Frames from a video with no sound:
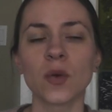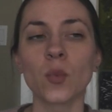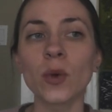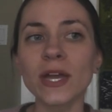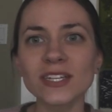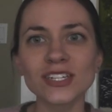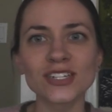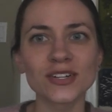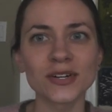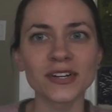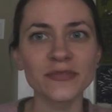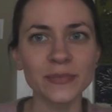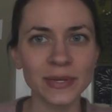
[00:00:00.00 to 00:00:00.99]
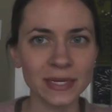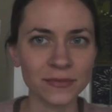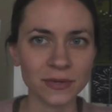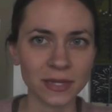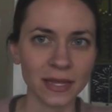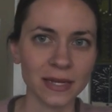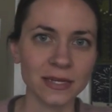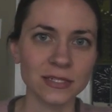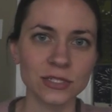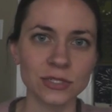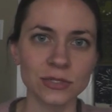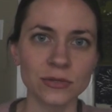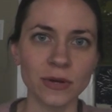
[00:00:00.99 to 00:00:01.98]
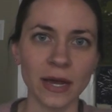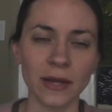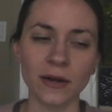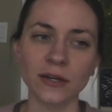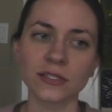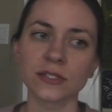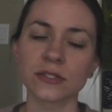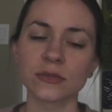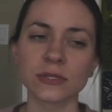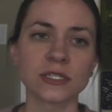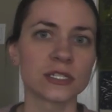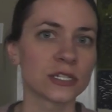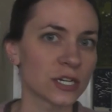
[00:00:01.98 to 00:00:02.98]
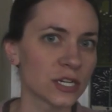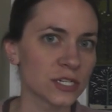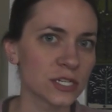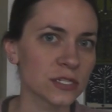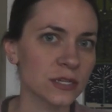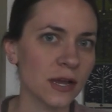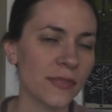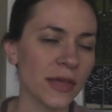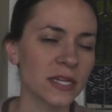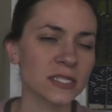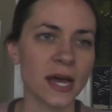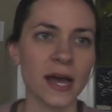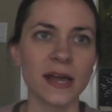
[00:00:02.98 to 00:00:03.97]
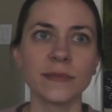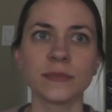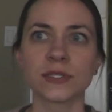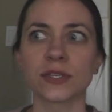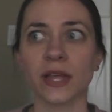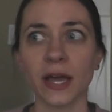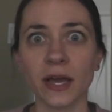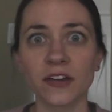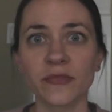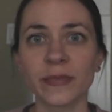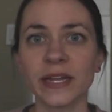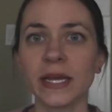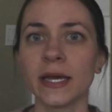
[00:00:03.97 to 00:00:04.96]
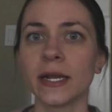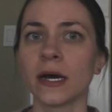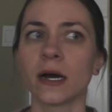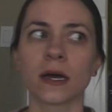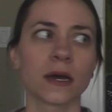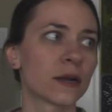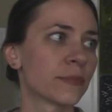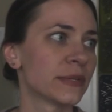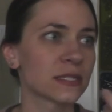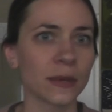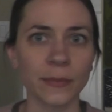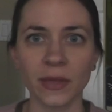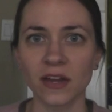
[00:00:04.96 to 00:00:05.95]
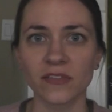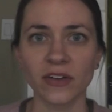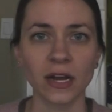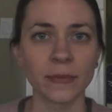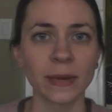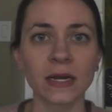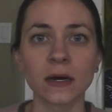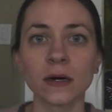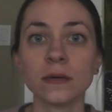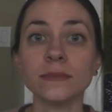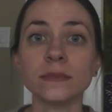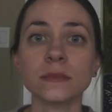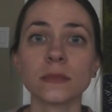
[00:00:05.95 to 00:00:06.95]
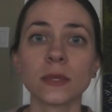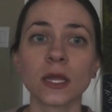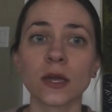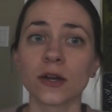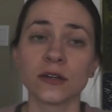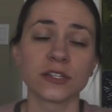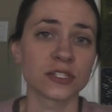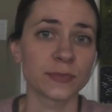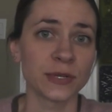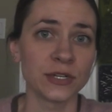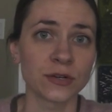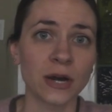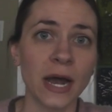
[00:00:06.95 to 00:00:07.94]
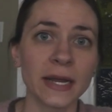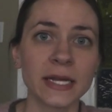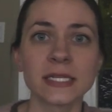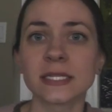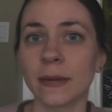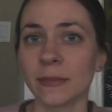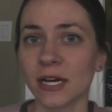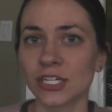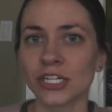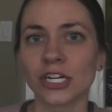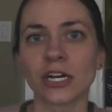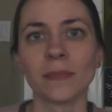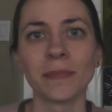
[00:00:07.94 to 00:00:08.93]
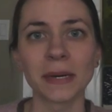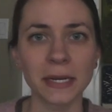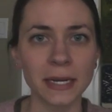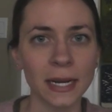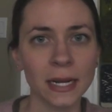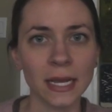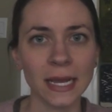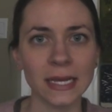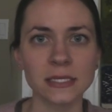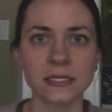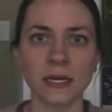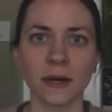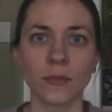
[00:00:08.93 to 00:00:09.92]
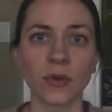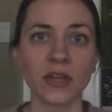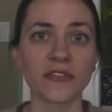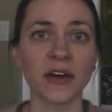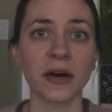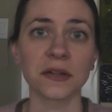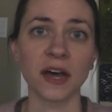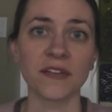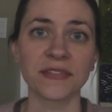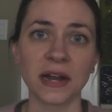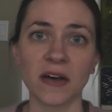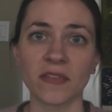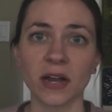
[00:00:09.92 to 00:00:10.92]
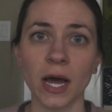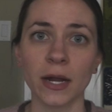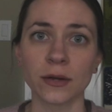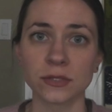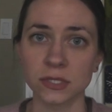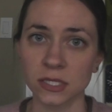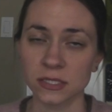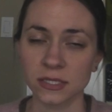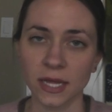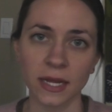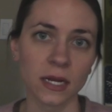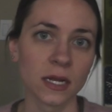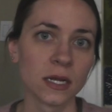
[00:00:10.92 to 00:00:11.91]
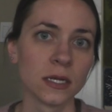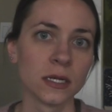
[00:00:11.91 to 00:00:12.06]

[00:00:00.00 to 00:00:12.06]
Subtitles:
Which could have been related to, I had also switched detergents around that time, so that could have been it. Could have been something environmental, could have just been dryness, I'm not sure. But in any case, we have held off on avocados since then.